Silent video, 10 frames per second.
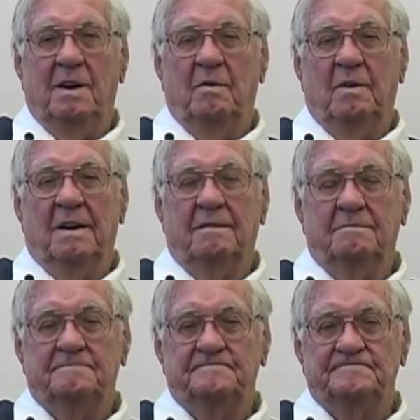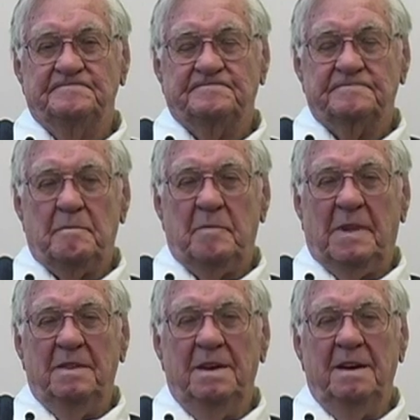Well,
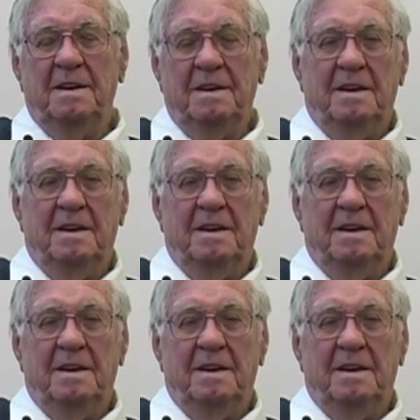this